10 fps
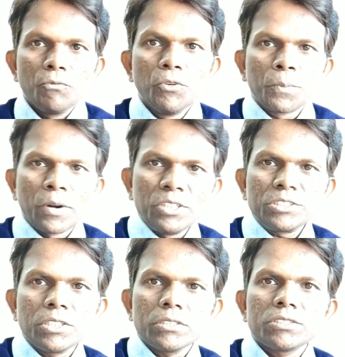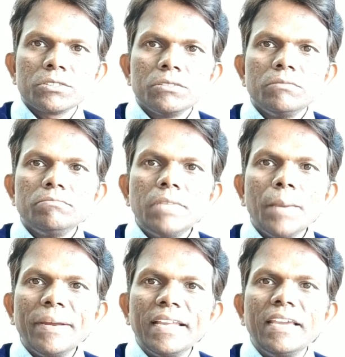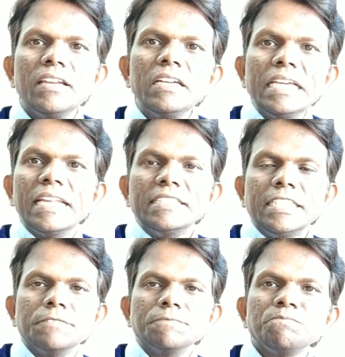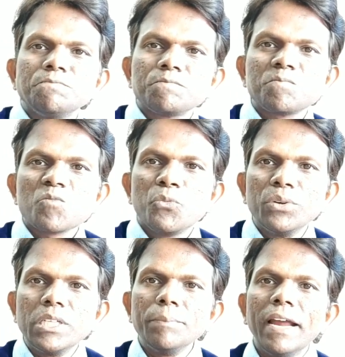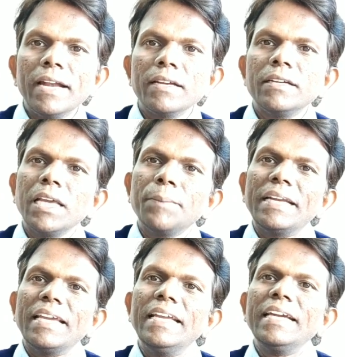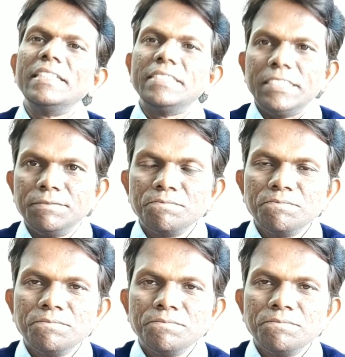Food producers day by day decreasing, food demand day by day increasing.